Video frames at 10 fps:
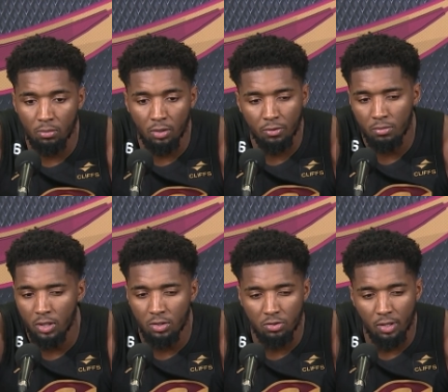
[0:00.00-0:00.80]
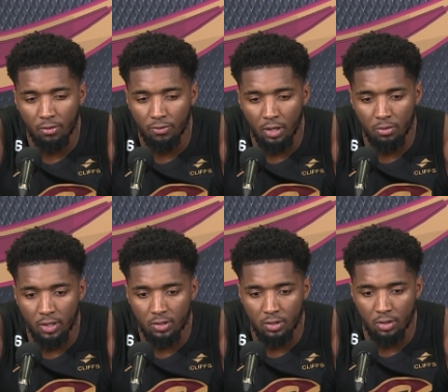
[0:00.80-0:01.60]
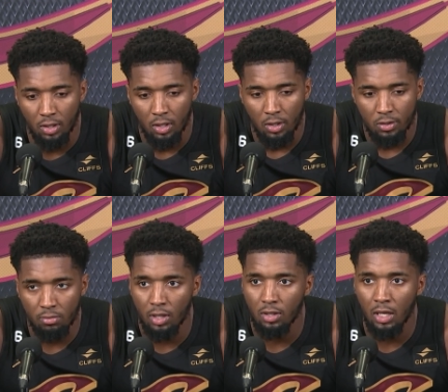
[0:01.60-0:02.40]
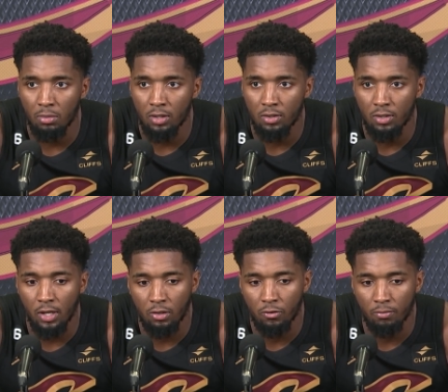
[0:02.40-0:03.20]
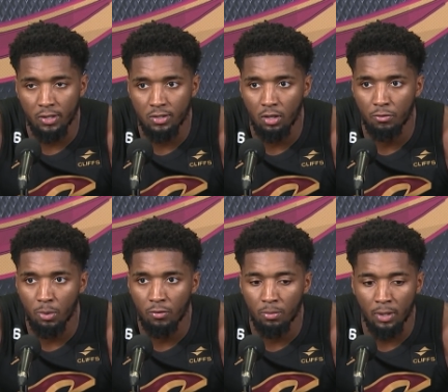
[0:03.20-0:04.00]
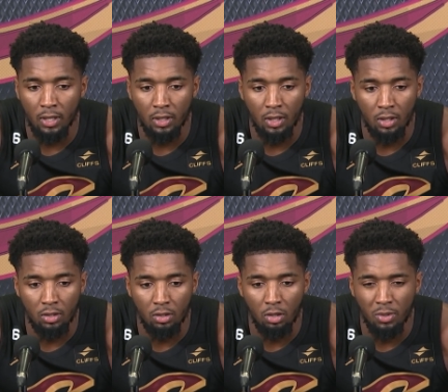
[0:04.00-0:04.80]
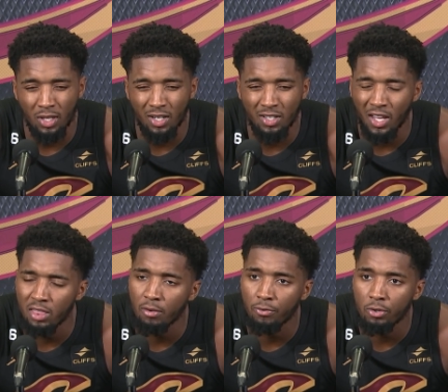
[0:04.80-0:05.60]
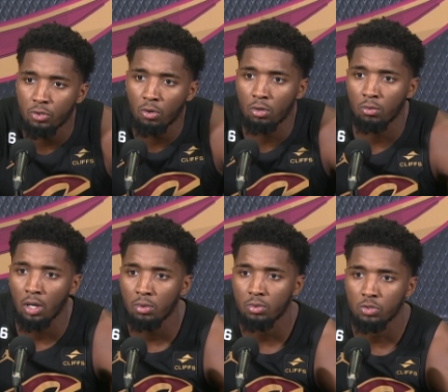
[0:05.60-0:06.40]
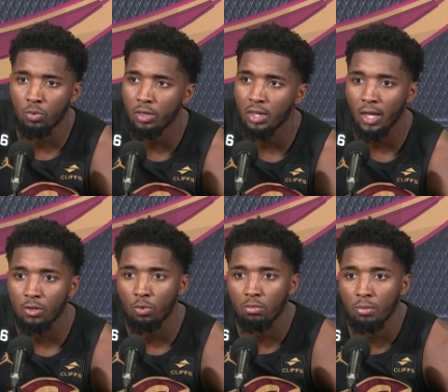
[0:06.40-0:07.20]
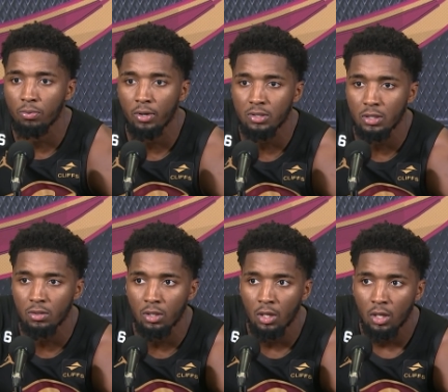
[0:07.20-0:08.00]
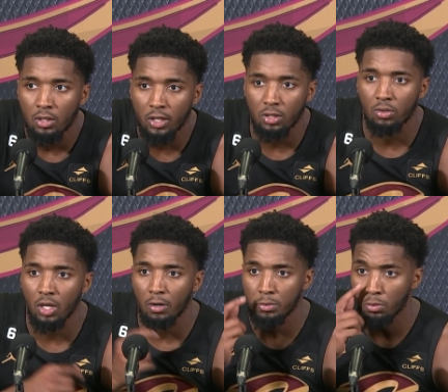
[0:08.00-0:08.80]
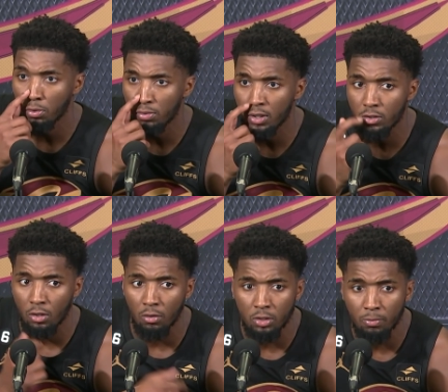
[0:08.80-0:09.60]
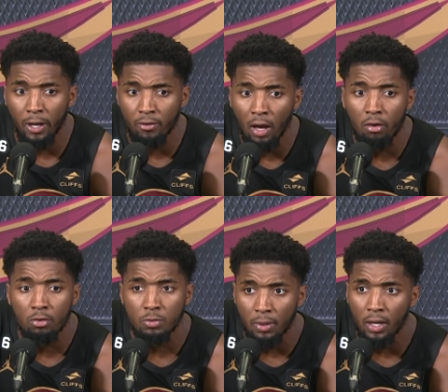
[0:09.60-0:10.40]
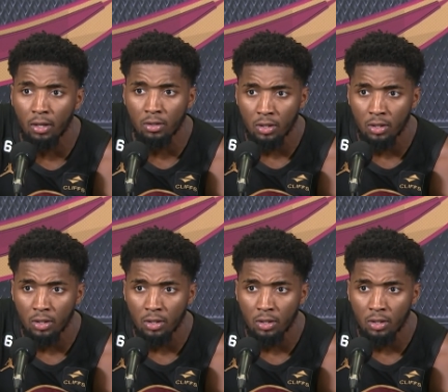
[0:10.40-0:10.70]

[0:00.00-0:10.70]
But for me, just trying to find ways to to make the game easy, not just for myself, for everybody. And you know, we didn't end the first quarter well. We was I think they had 21 points, and then next thing you know, they give up two three. So it's a matter of how we respond.